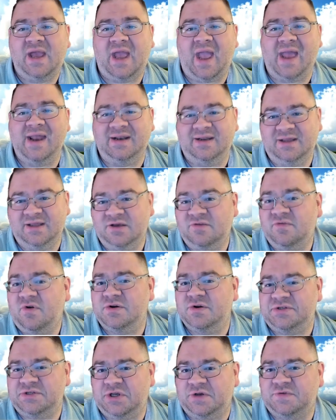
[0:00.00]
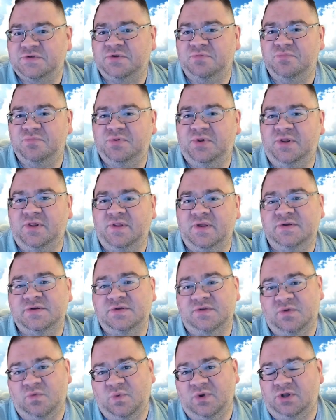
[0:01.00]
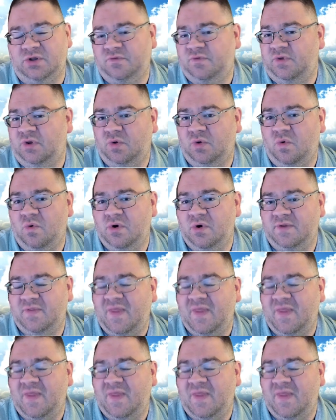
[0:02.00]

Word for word: and give ourselves completely to the will of the Lord.